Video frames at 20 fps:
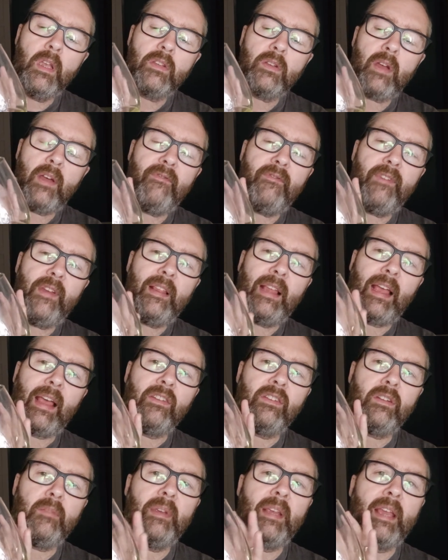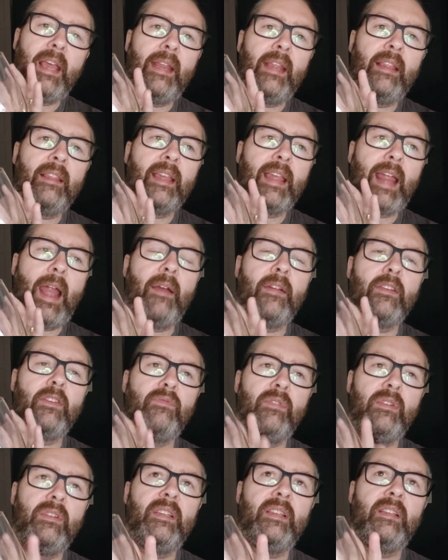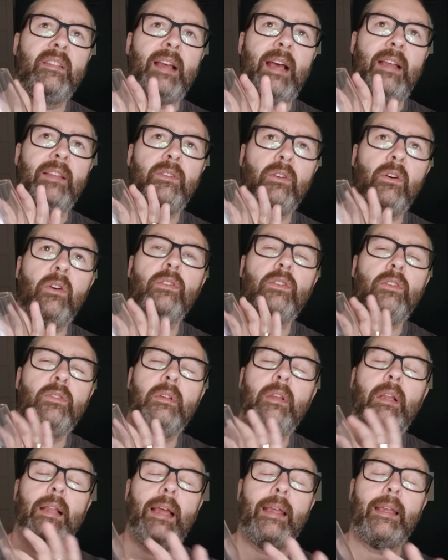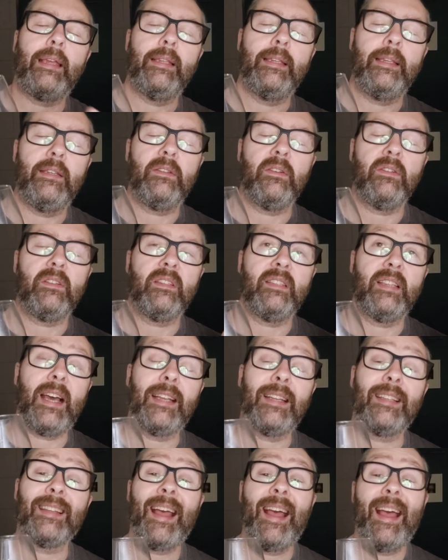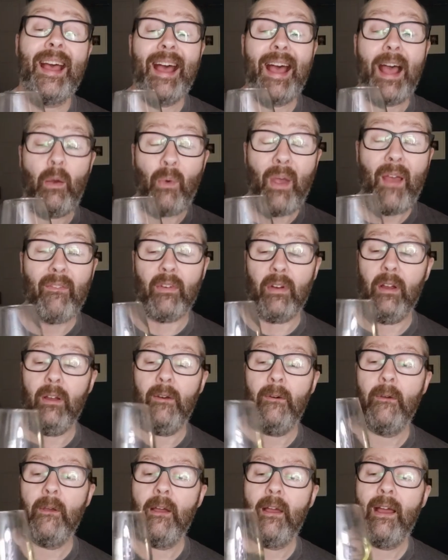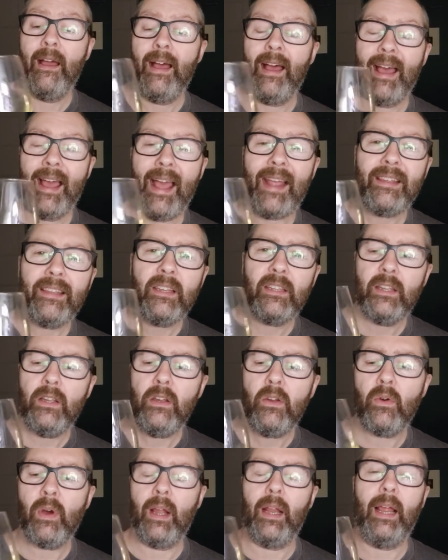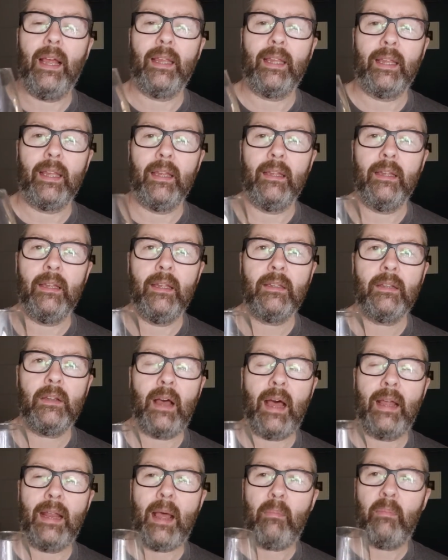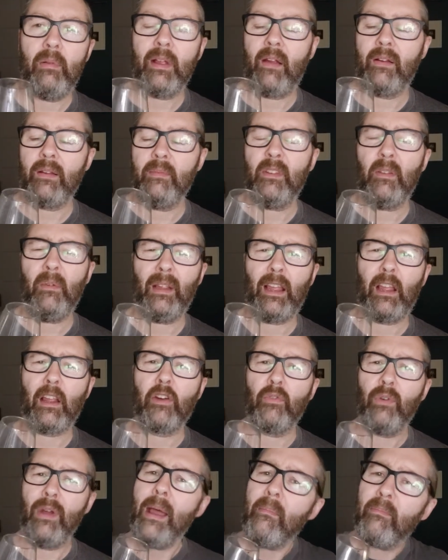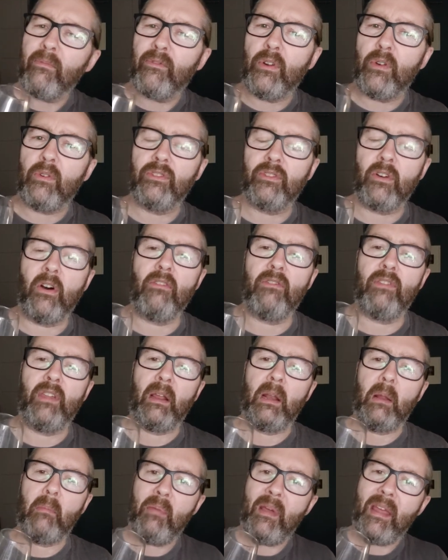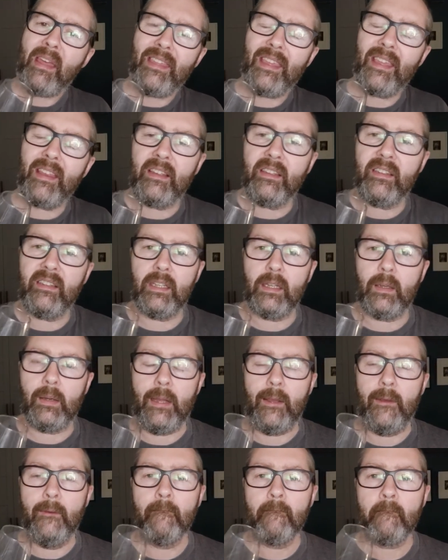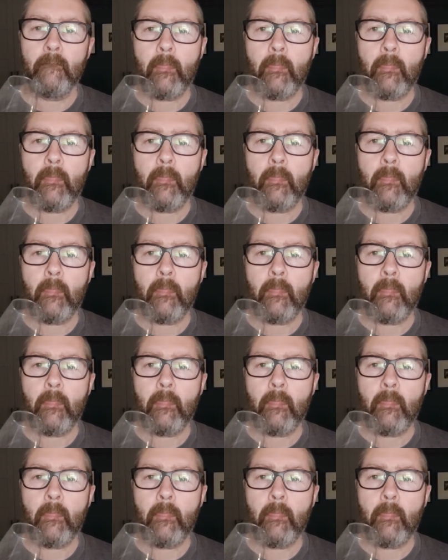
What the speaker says: So I feel like I should be getting the characteristics that I don't usually like in these sorts of ciders. However, I actually do quite like it. It's got an apple kind of, it's not like a grapefruit sort of thing, and a pithiness to it.